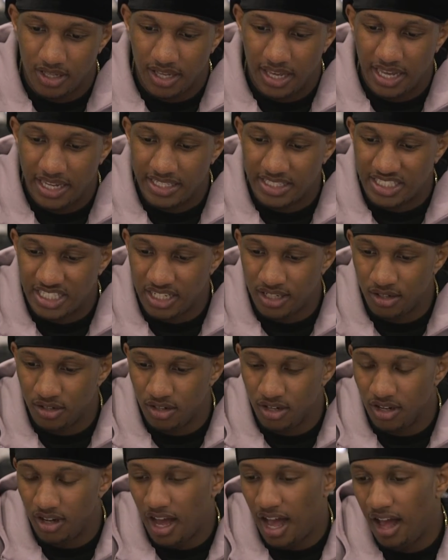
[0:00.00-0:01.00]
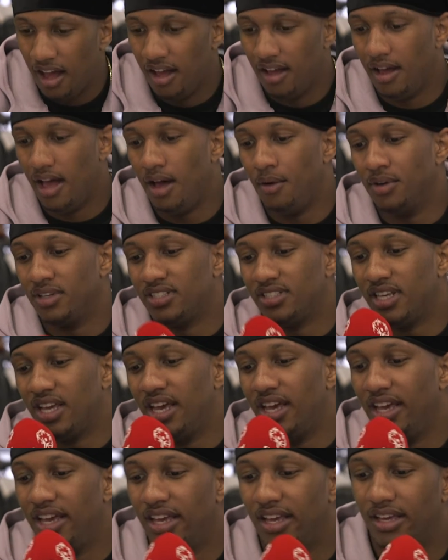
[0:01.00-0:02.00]
In general, I would
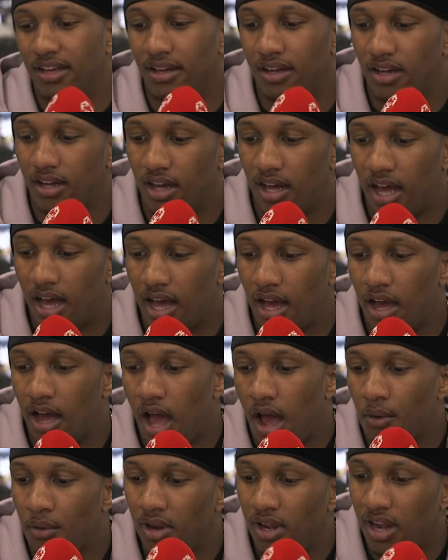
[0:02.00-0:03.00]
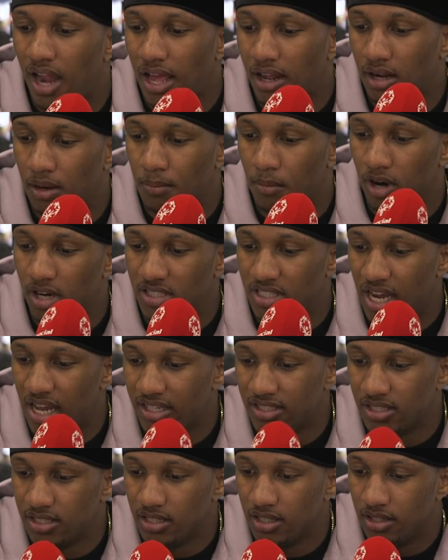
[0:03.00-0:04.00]
say I really like Lamar
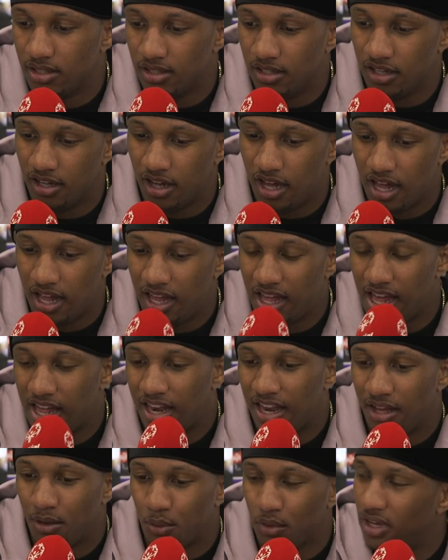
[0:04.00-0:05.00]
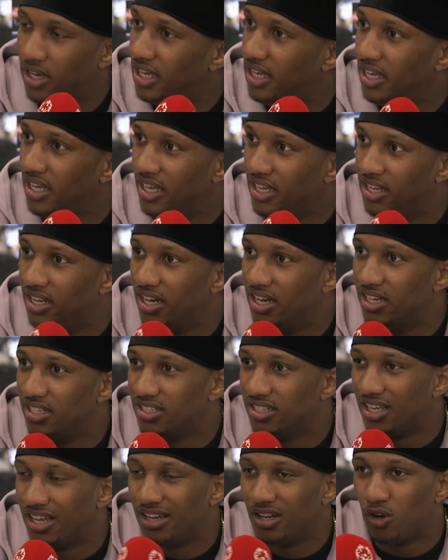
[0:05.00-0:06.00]
Jackson. I like what he
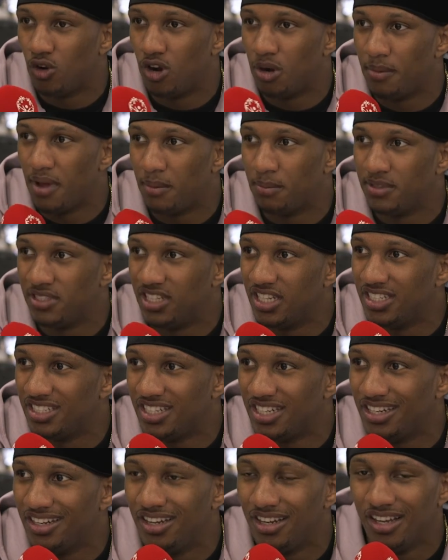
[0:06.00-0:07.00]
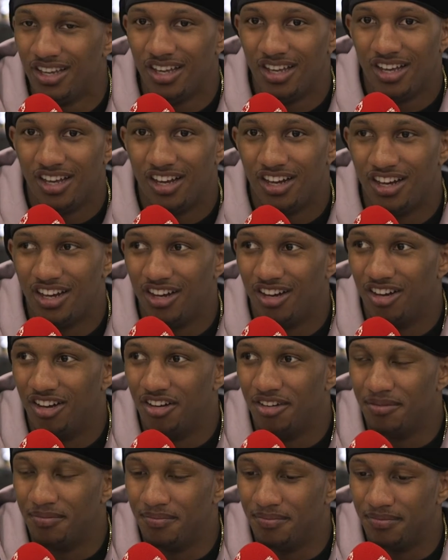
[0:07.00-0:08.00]
does at the quarterback position.
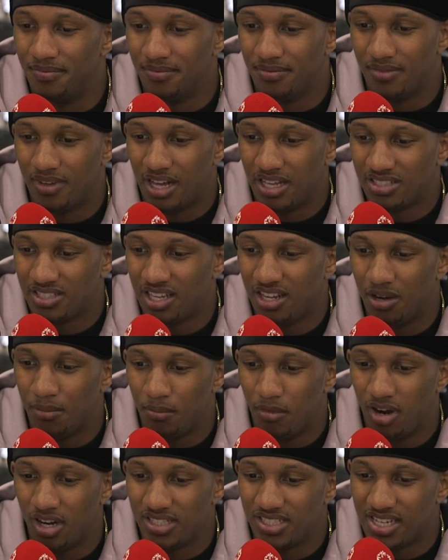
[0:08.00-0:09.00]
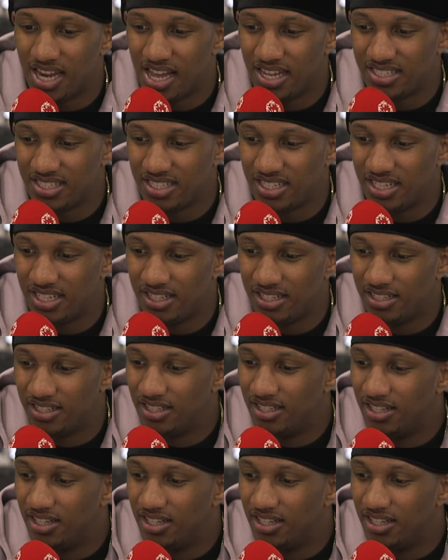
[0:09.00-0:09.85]
I'll say Lamar Jackson.